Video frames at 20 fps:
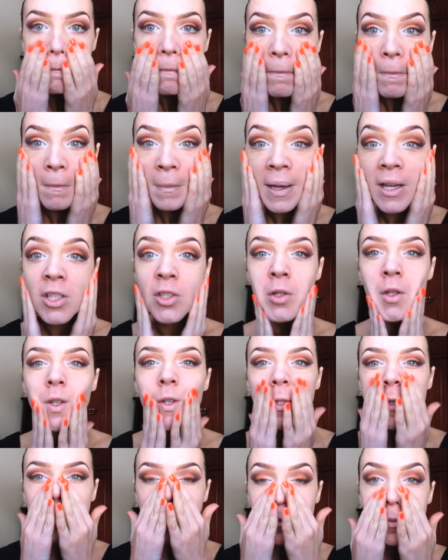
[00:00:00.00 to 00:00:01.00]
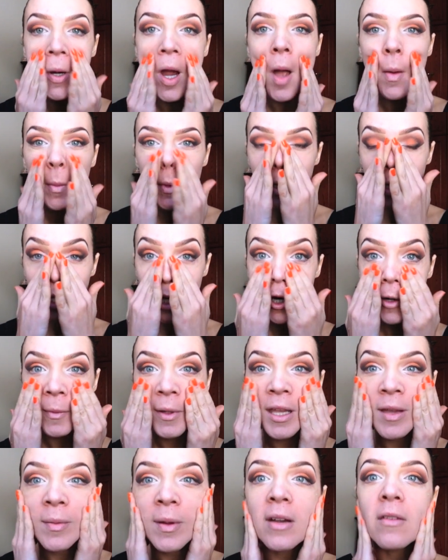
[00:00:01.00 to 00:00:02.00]
Make sure you use the primer to help
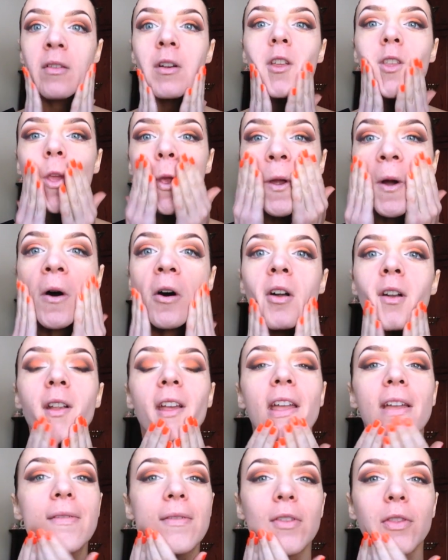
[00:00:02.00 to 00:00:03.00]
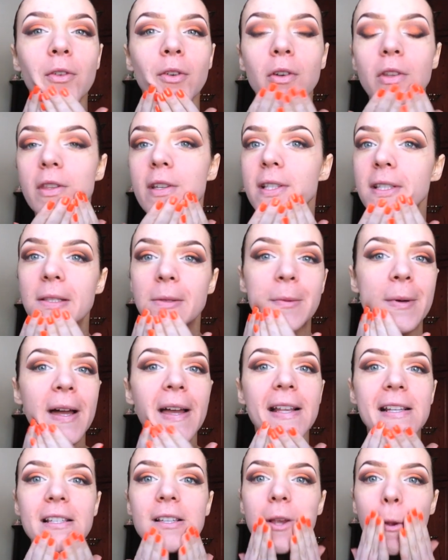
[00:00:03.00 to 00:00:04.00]
keep everything on, even through the
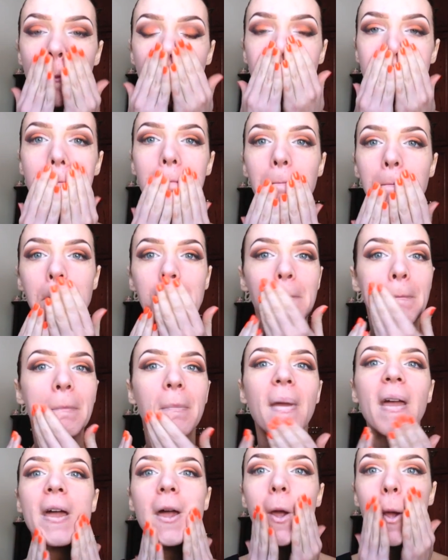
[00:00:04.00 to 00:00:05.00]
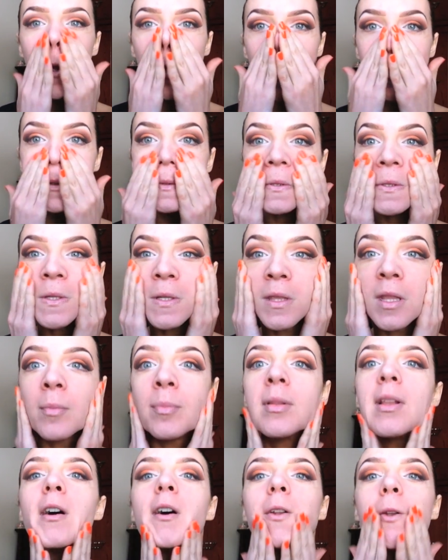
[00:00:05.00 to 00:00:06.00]
sweat and the
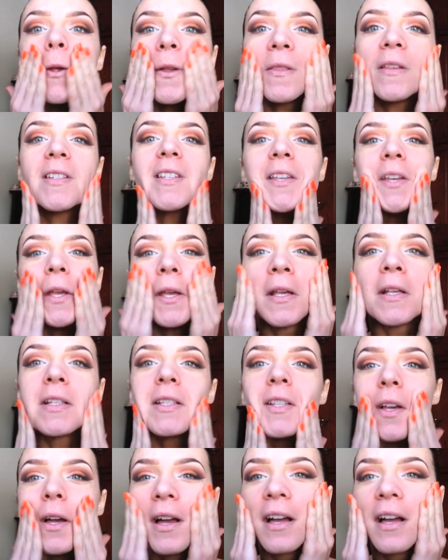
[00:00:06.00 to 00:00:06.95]
blood and the tears.